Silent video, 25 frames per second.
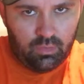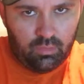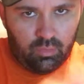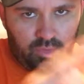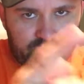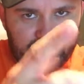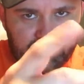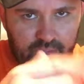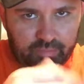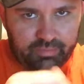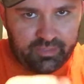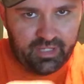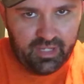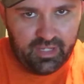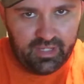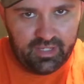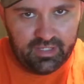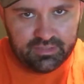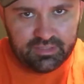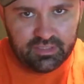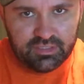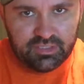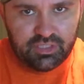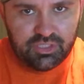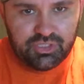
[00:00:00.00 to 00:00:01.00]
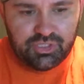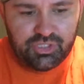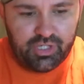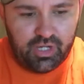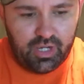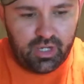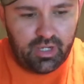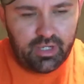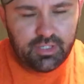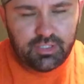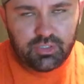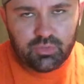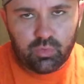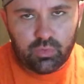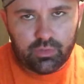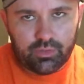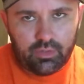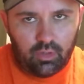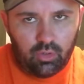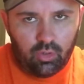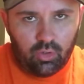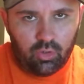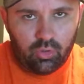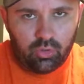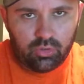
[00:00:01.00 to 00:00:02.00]
What's up, guys? This is Josh
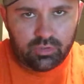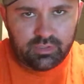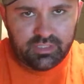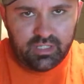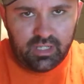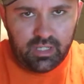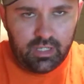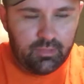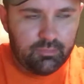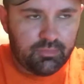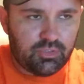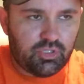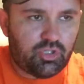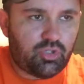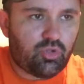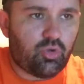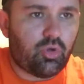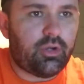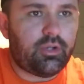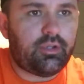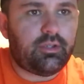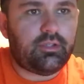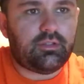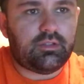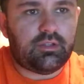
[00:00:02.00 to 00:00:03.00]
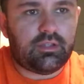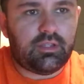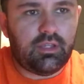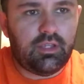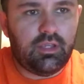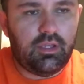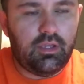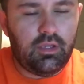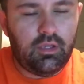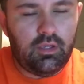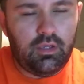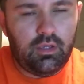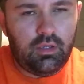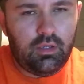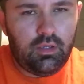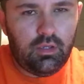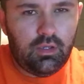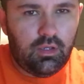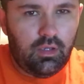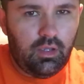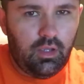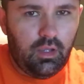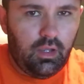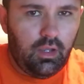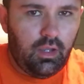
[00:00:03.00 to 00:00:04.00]
with Old Time Strength,
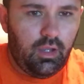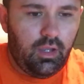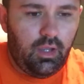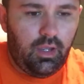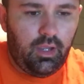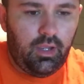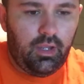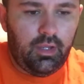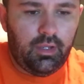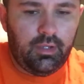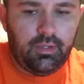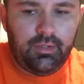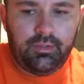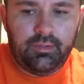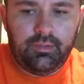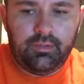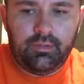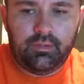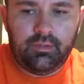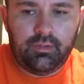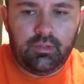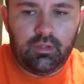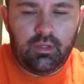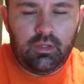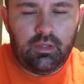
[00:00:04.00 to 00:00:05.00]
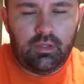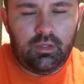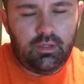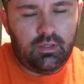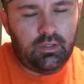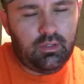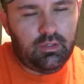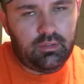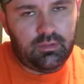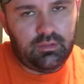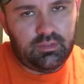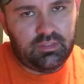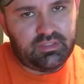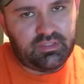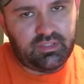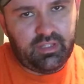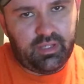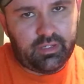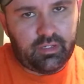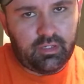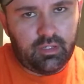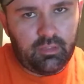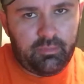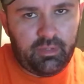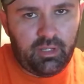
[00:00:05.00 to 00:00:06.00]
and it's
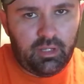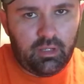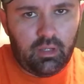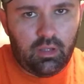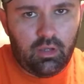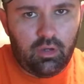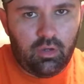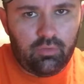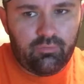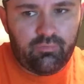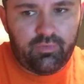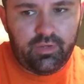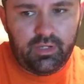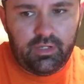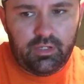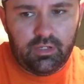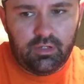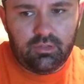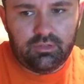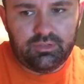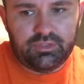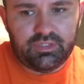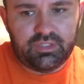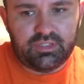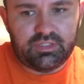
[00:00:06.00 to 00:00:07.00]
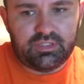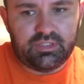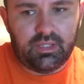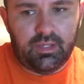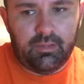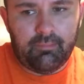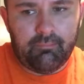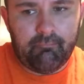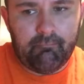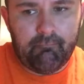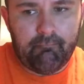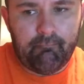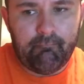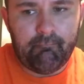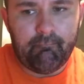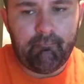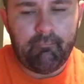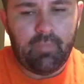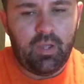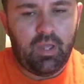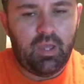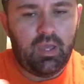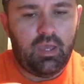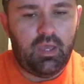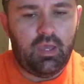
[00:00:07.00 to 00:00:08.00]
not going to be a long video, just something,
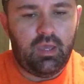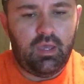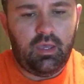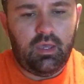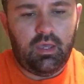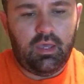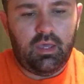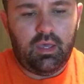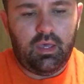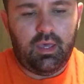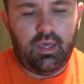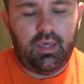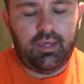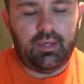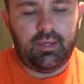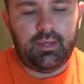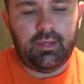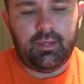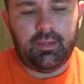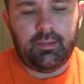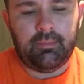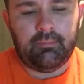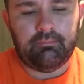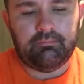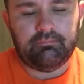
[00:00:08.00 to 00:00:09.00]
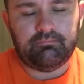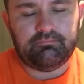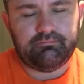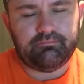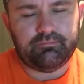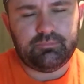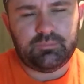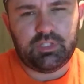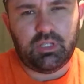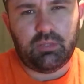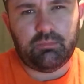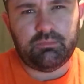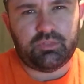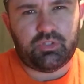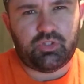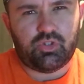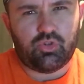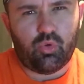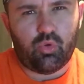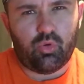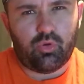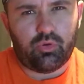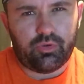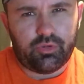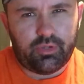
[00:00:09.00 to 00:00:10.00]
um, something
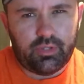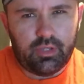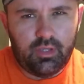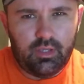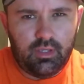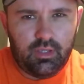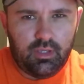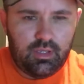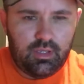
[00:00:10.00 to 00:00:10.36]
short.